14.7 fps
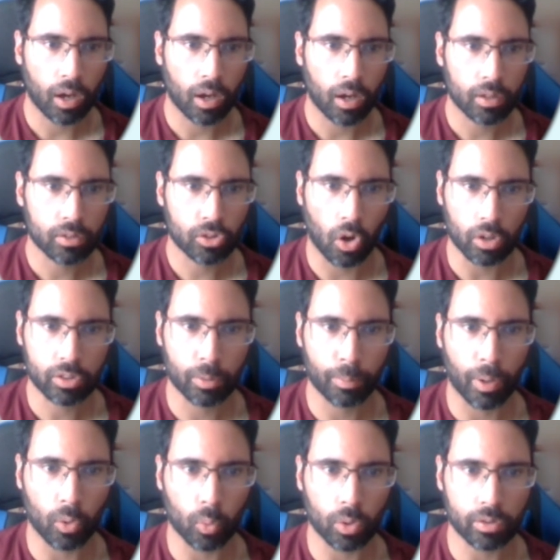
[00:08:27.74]
uh, talks
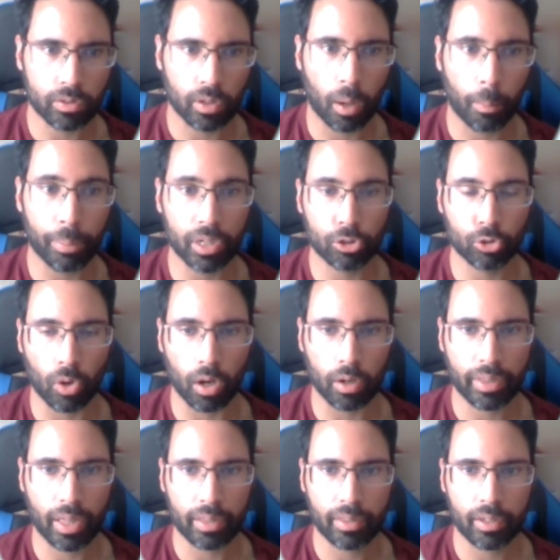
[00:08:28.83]
about was a, a, big
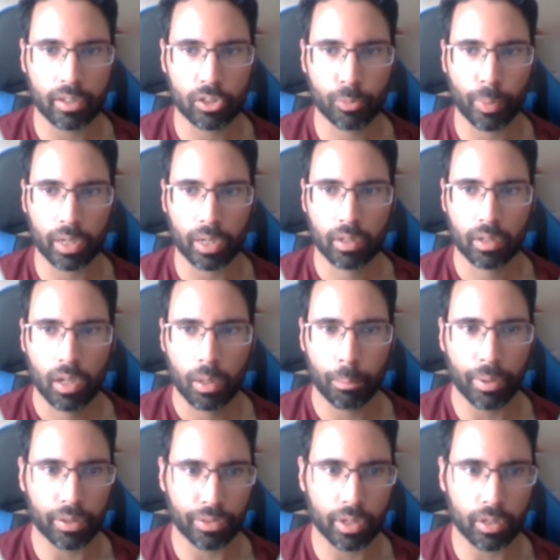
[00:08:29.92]
drug that they expect
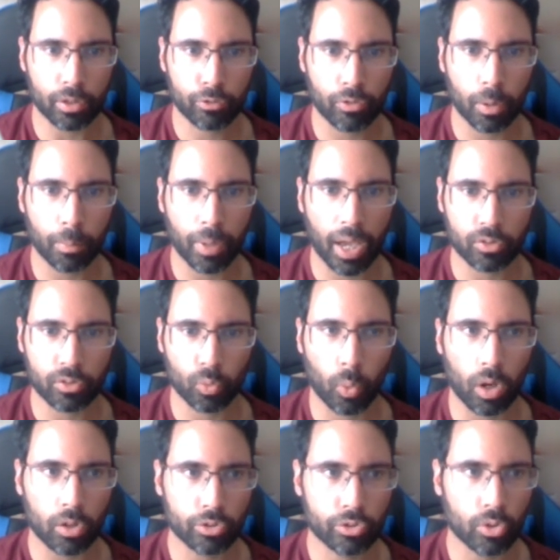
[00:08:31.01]
big things from as
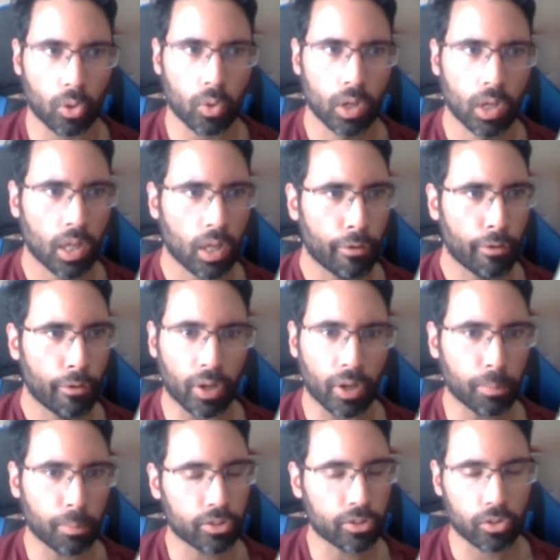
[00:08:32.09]
well. So
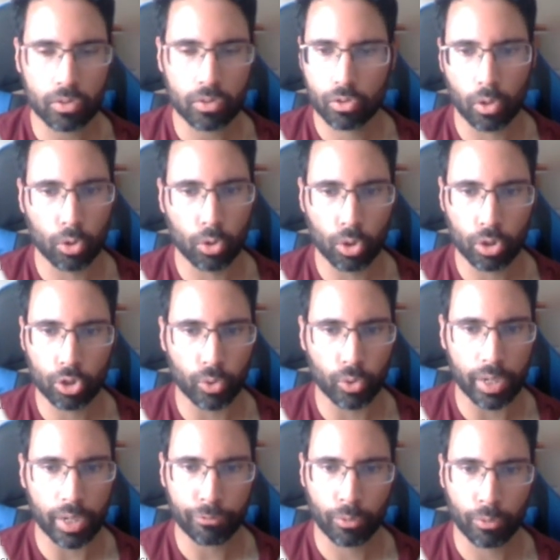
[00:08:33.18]
fundamentals, you know, look
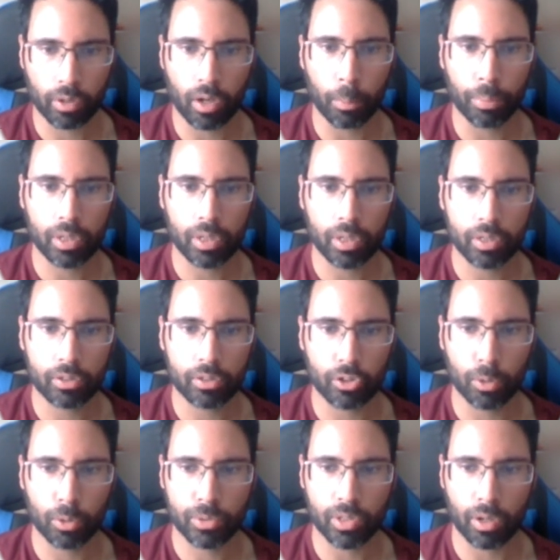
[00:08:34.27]
great for the company in
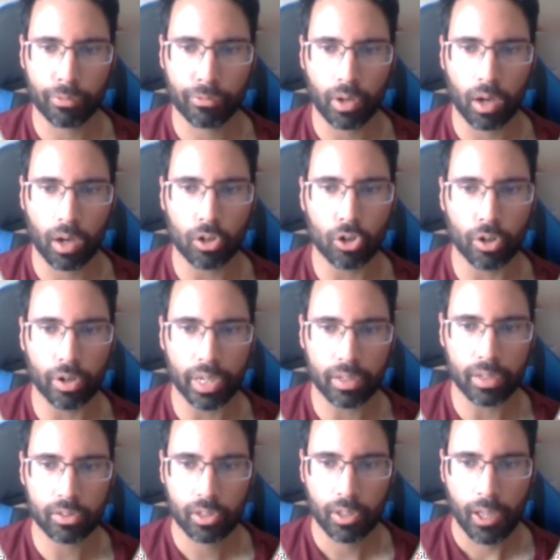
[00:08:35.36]
terms of uh,
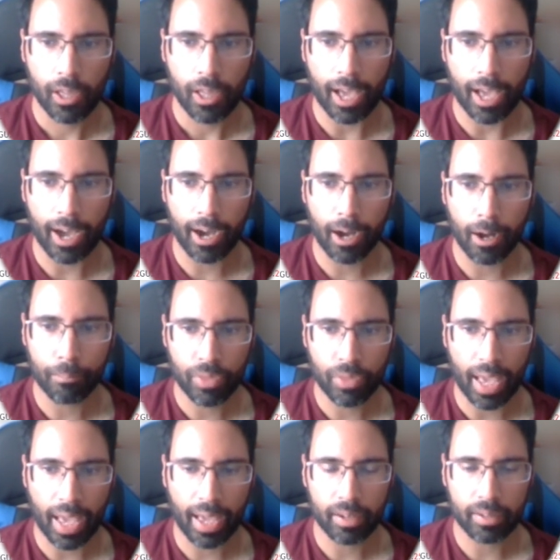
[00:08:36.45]
earnings, um,
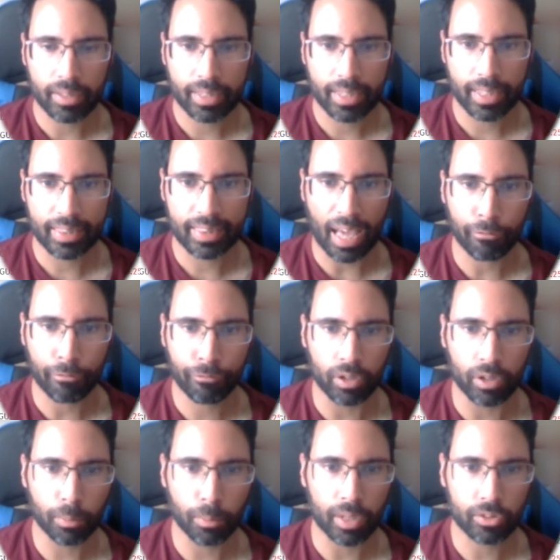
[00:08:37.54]
and that
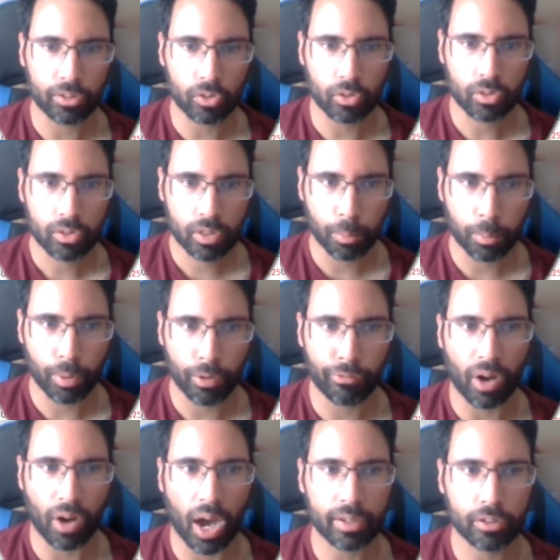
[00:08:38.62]
fundamentals can
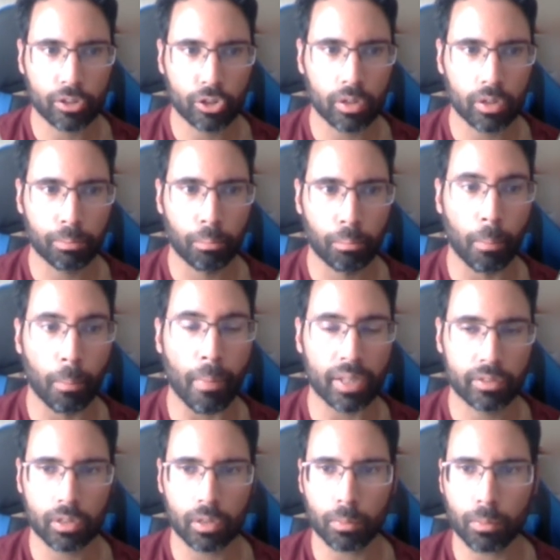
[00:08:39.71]
provide good
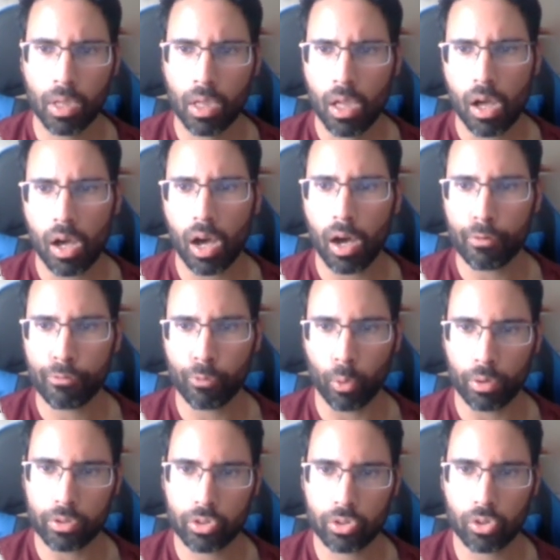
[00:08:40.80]
momentum uh,
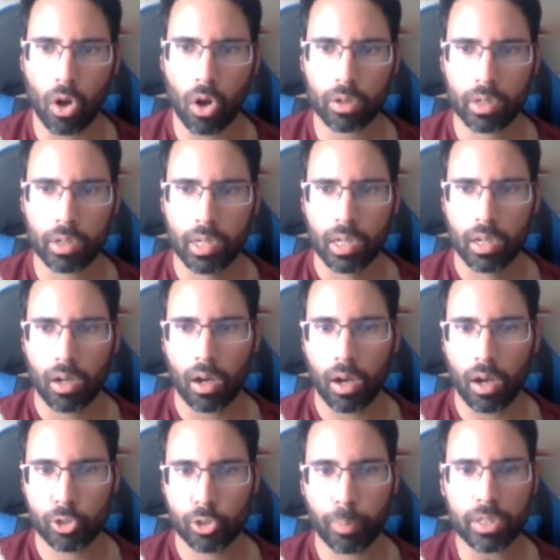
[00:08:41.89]
for the stock,
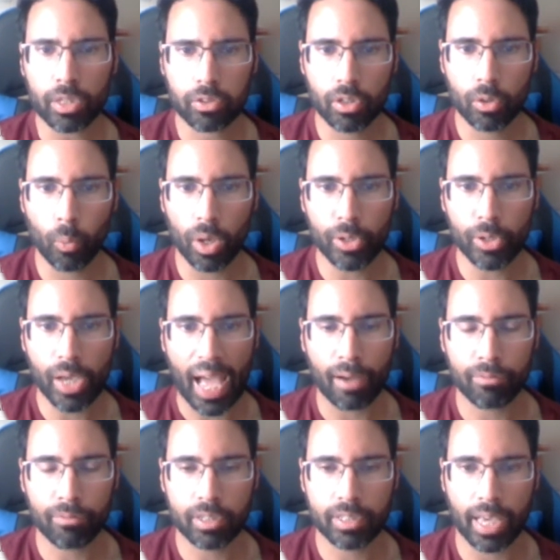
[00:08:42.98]
uh, especially when you
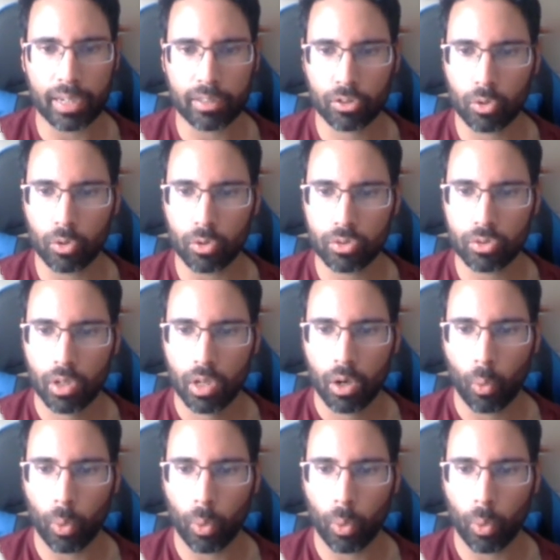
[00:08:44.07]
have the technicals